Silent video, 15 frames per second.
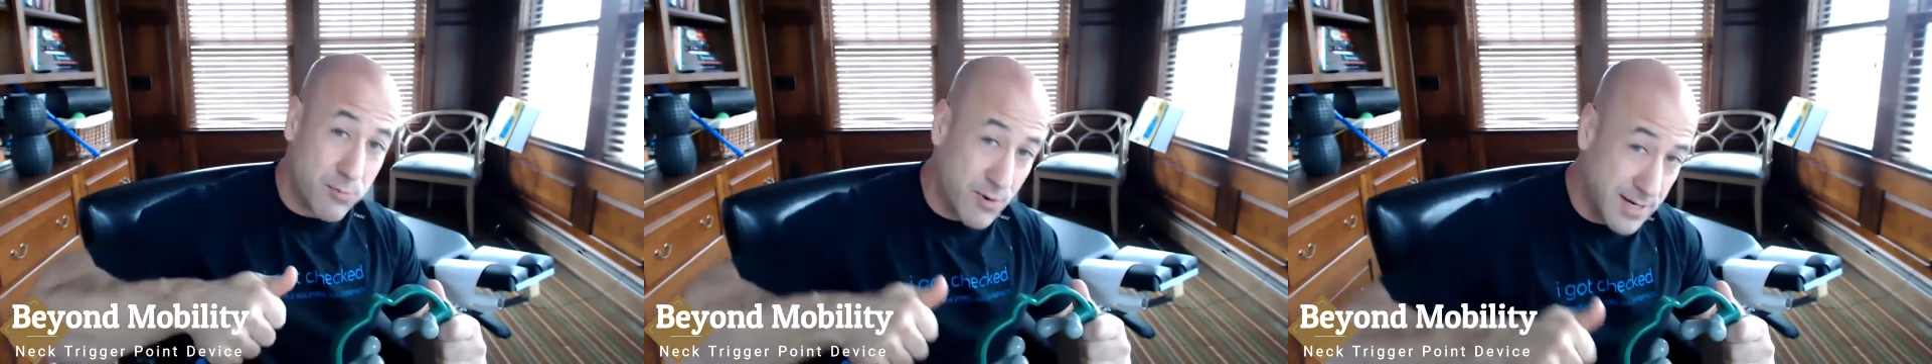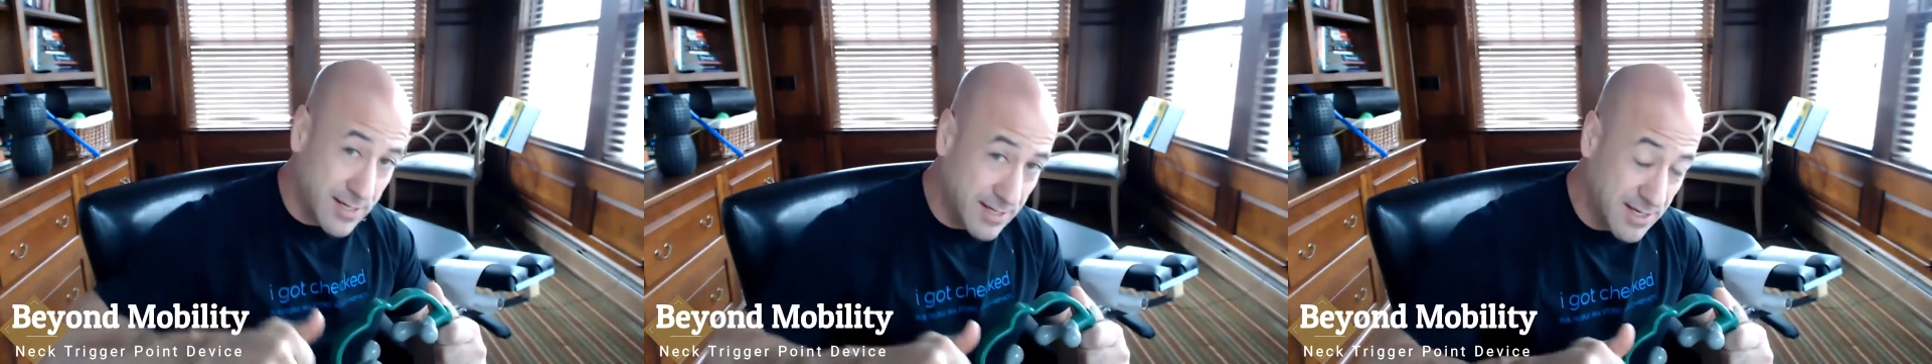
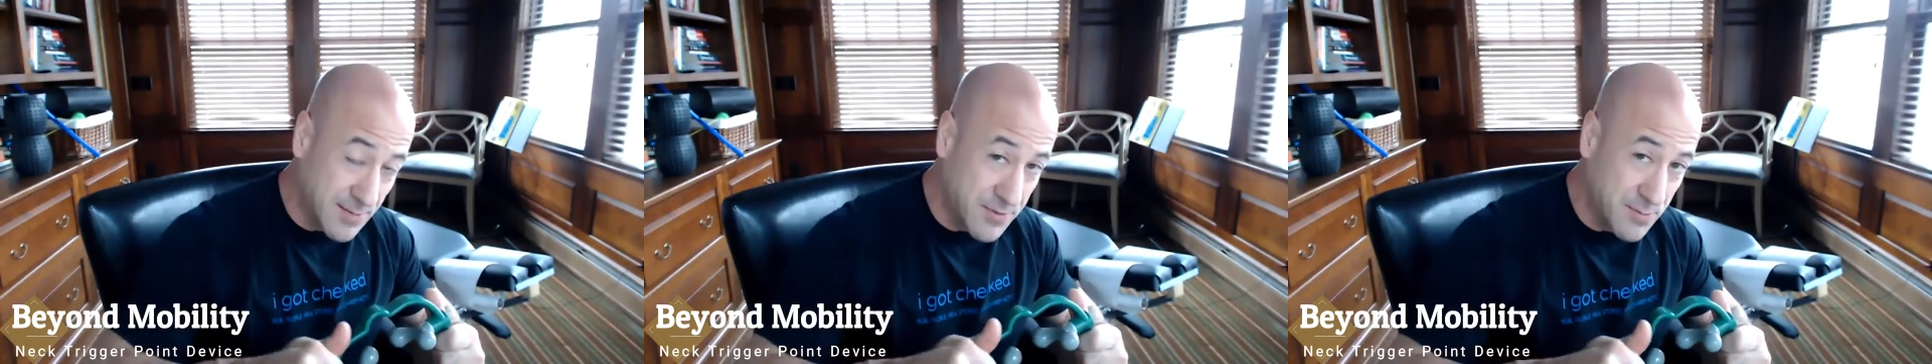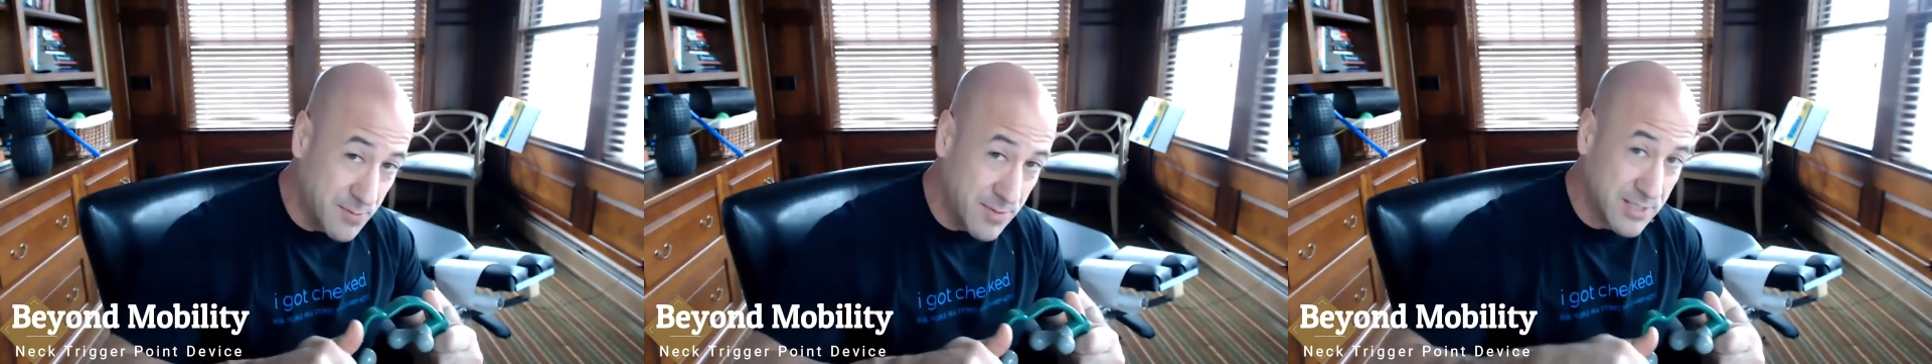breaking
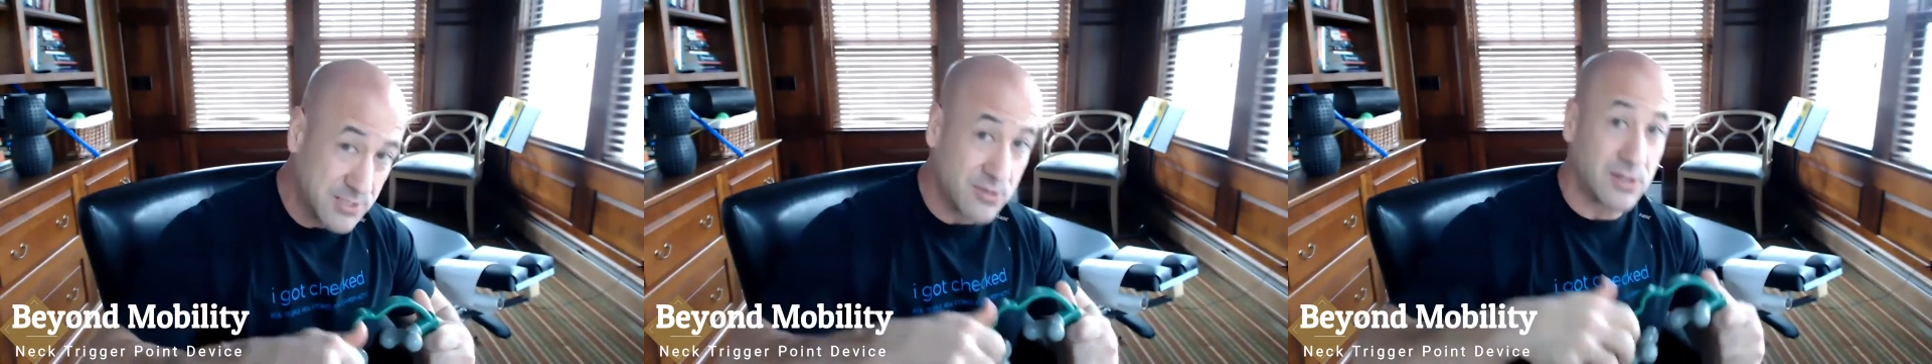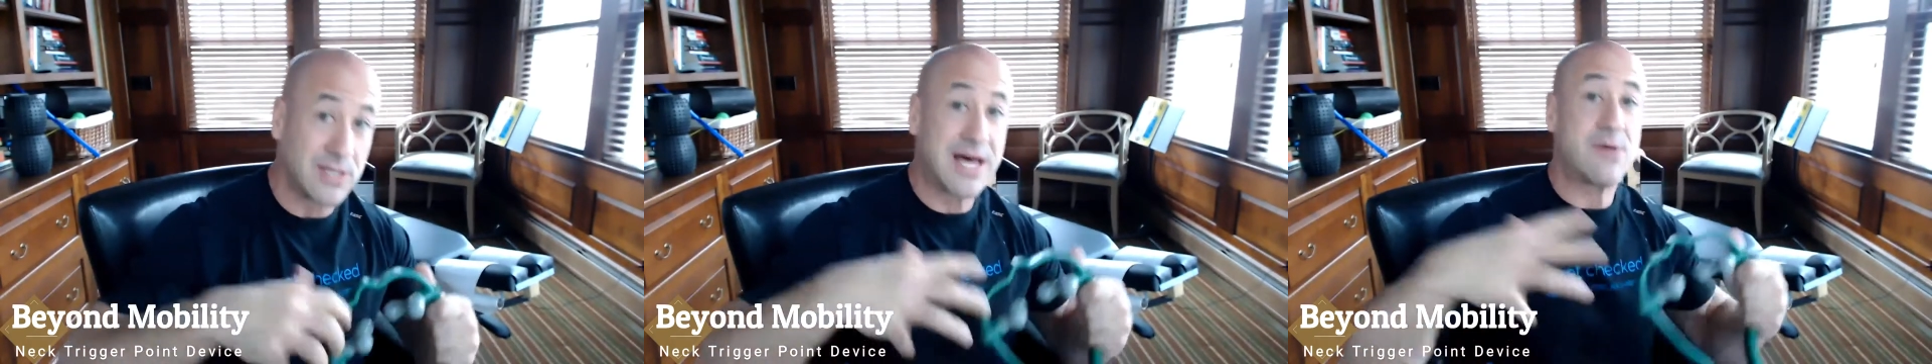up the
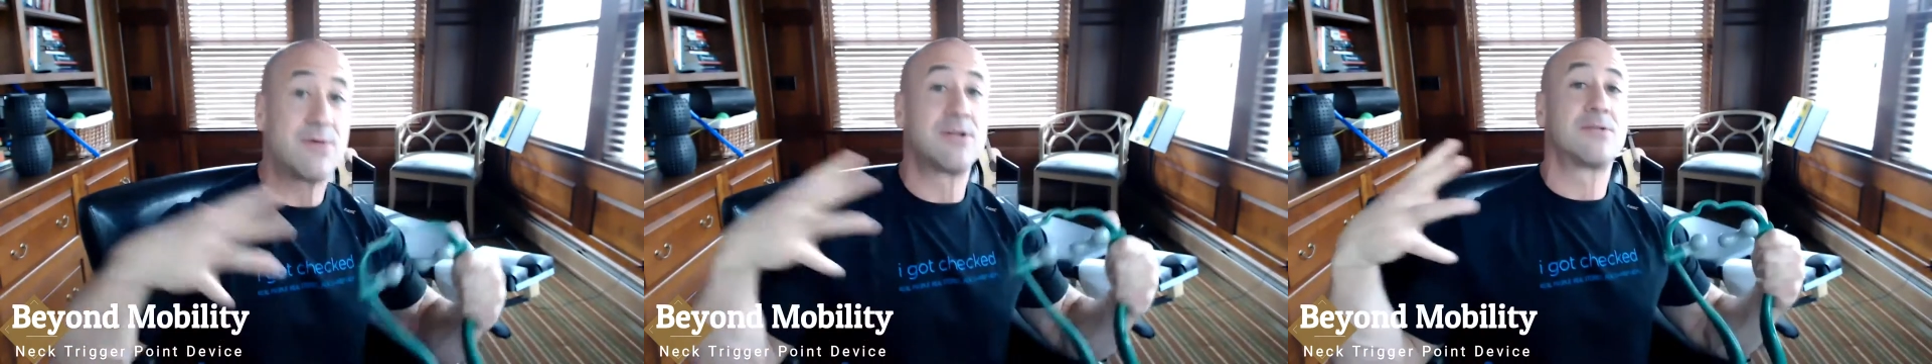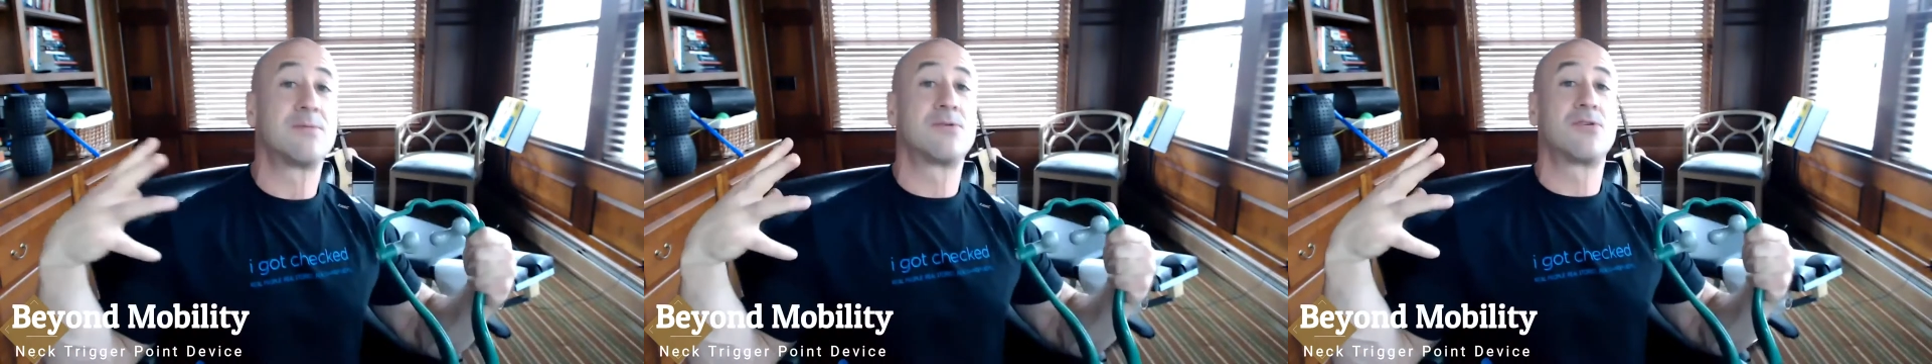muscle, allowing some